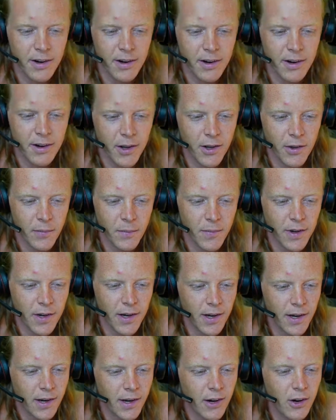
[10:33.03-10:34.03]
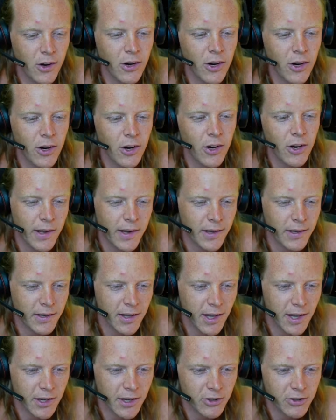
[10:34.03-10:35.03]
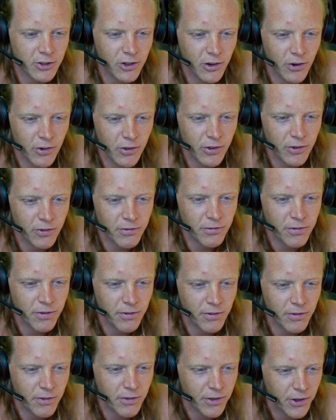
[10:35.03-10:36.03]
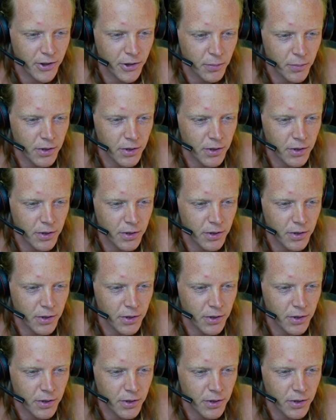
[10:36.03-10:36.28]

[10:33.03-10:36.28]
I'll go in and kind of show the